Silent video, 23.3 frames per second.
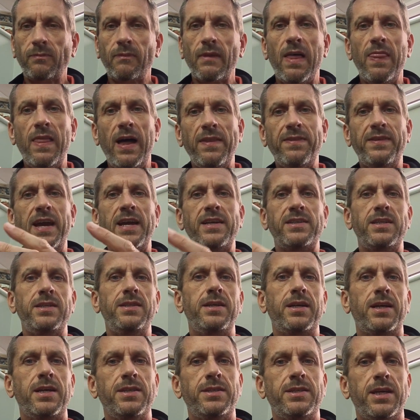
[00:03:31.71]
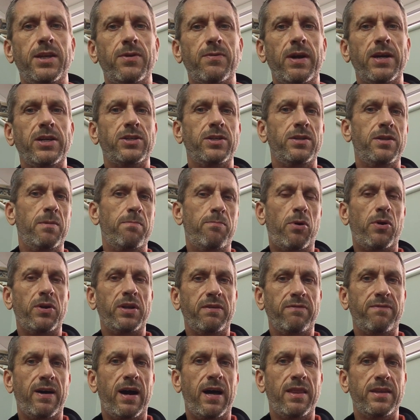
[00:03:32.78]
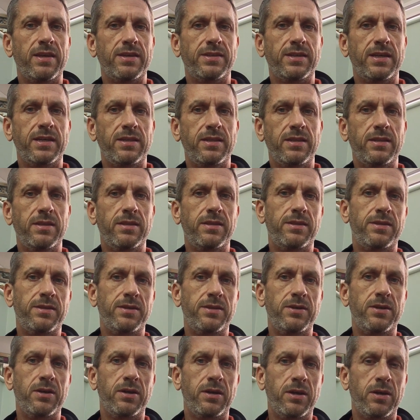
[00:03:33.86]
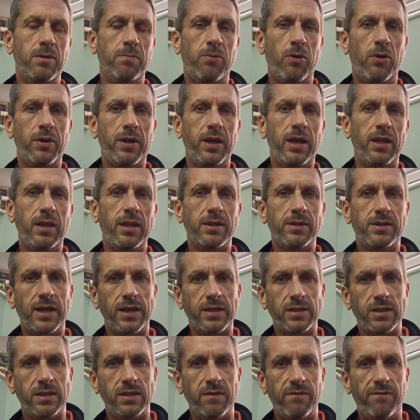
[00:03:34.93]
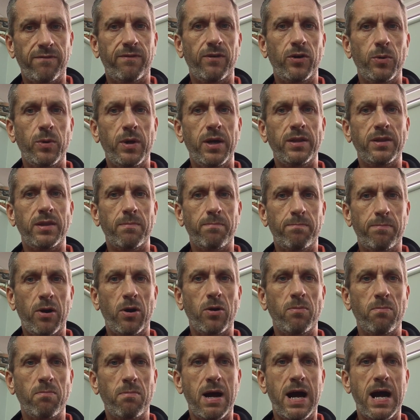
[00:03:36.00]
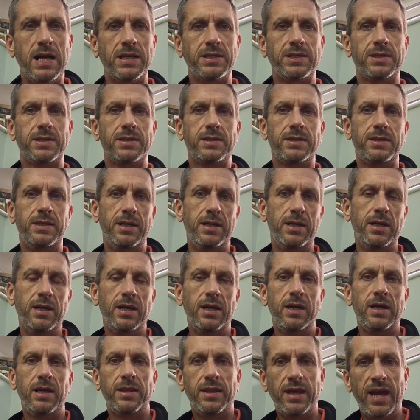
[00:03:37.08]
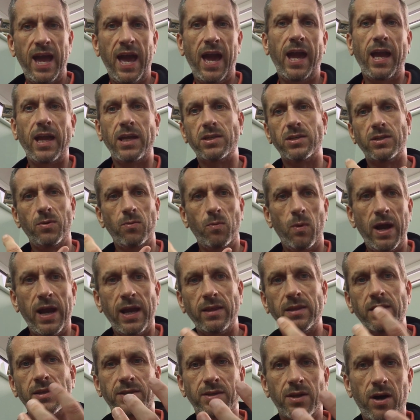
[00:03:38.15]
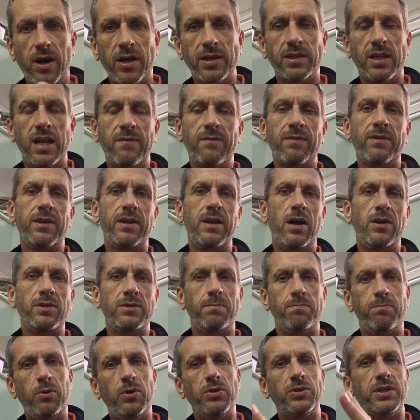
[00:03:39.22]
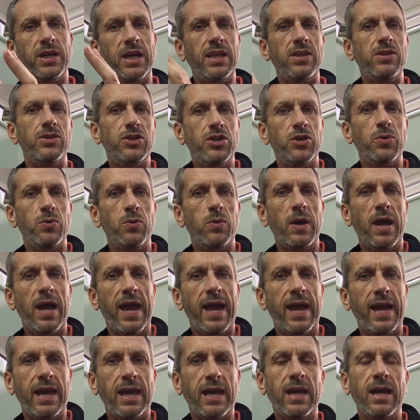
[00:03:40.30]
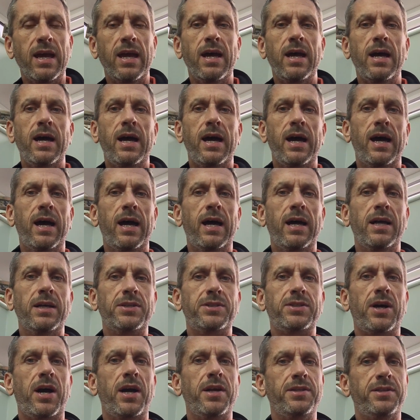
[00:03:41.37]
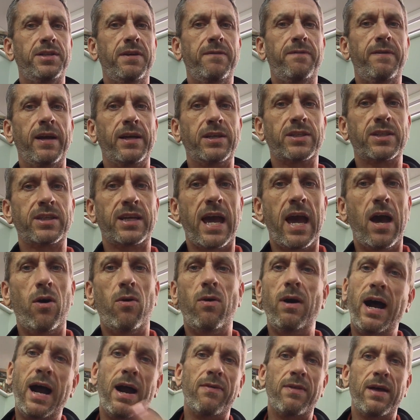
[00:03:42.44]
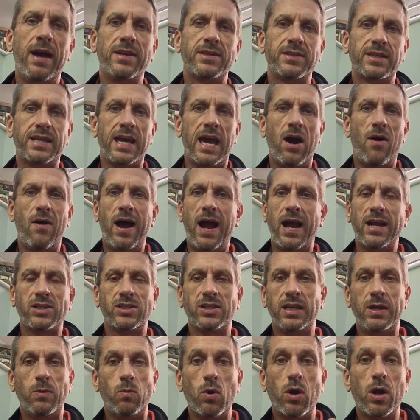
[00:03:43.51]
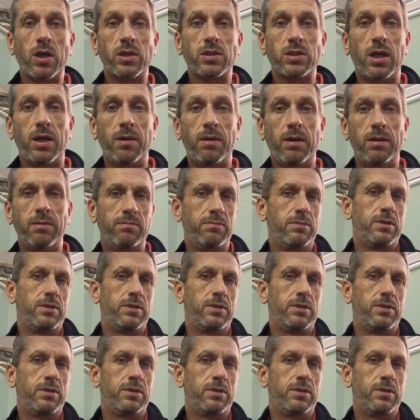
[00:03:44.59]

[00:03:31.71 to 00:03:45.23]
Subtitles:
that takes into consideration the body fat that's in your body, that takes in the fluid, the bone mass, the age, the weight, the size, and everything else, and puts it into a scientific scale. How that scale actually works, I'm